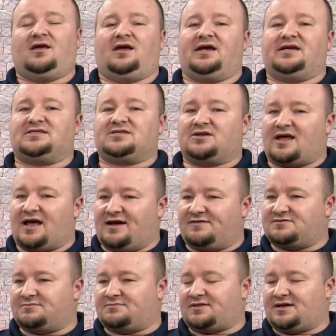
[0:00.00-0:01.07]
He's going to have
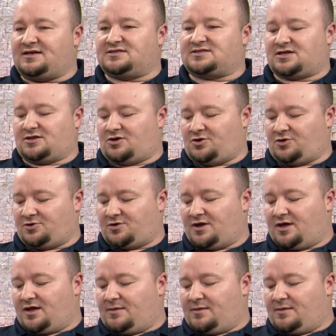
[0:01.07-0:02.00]
some things to learn.